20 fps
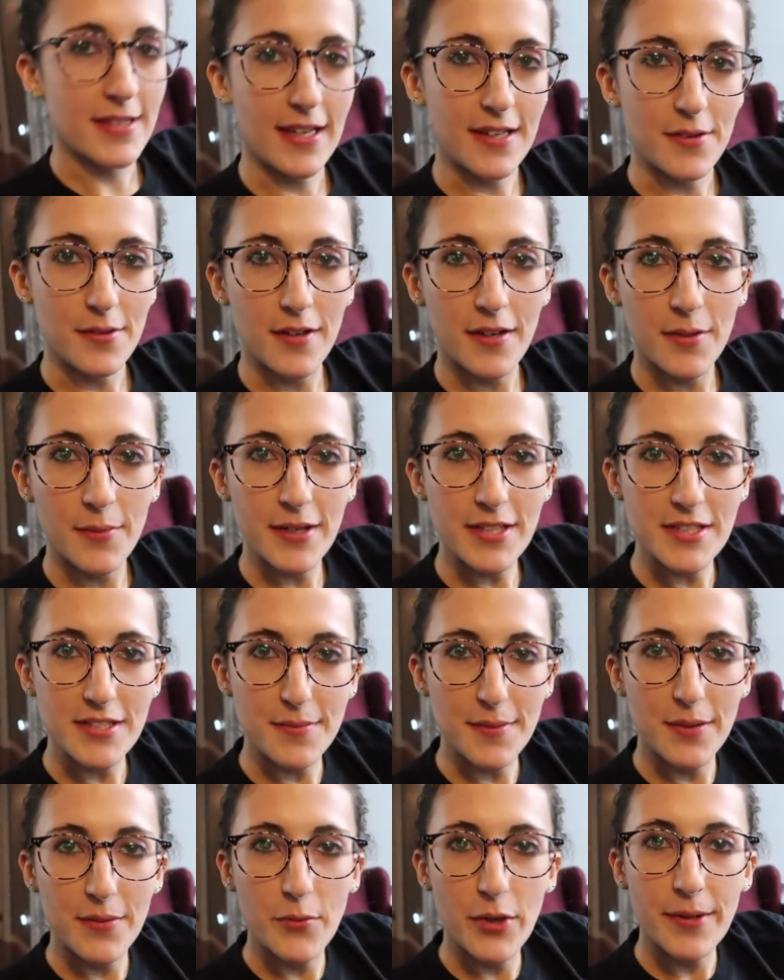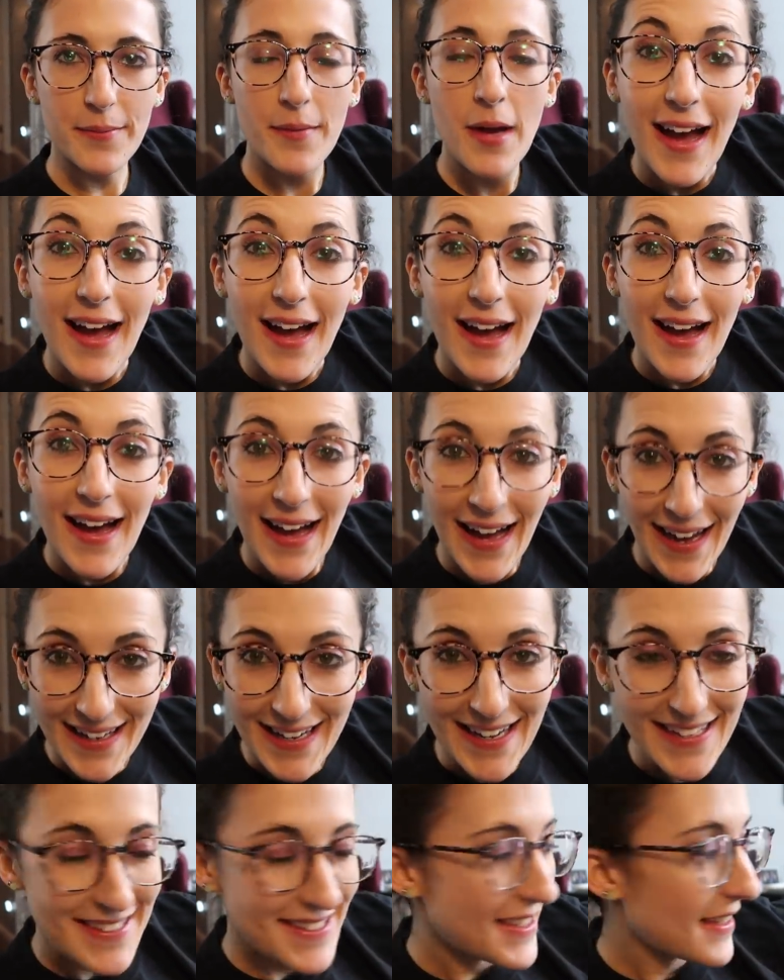inside, so I don't know why she's being weird. Hi
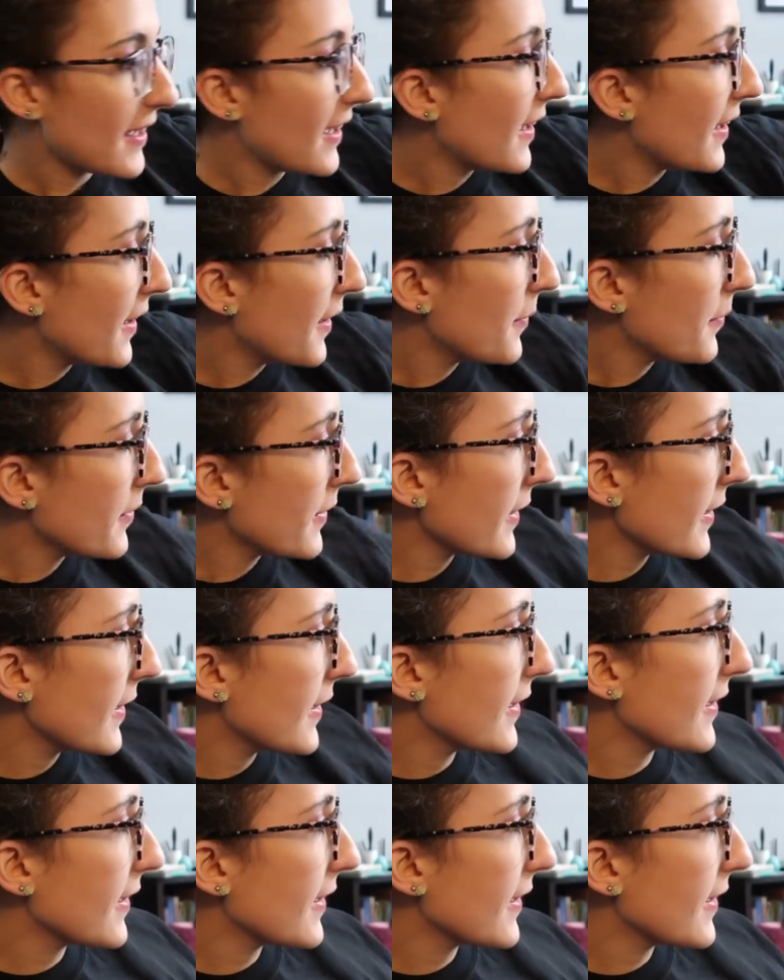guys,